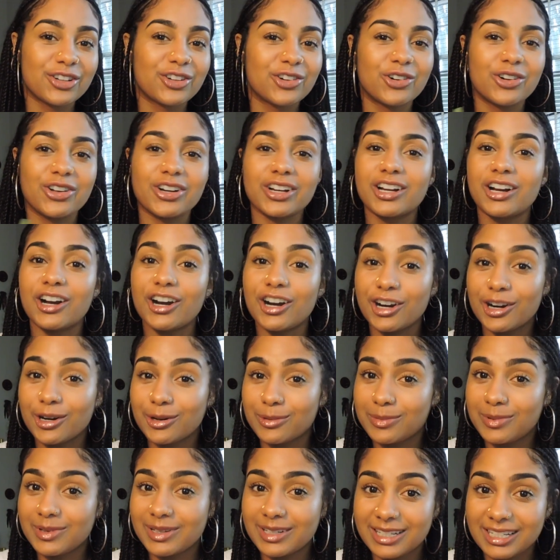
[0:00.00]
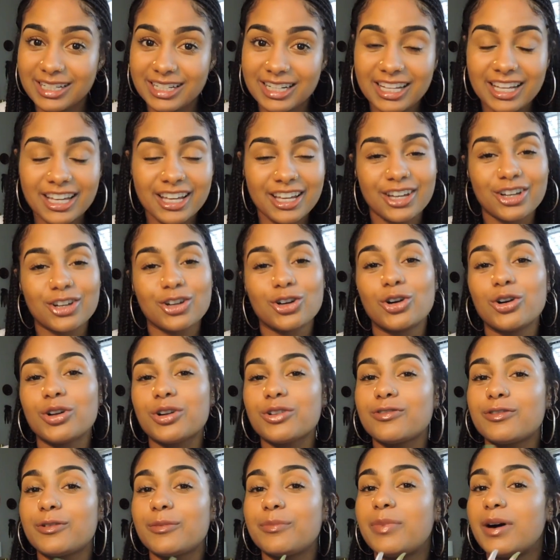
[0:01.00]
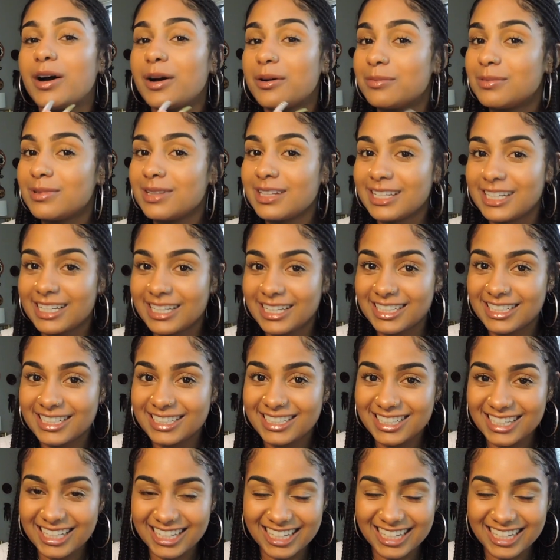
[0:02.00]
go to Carbon, go to Republic,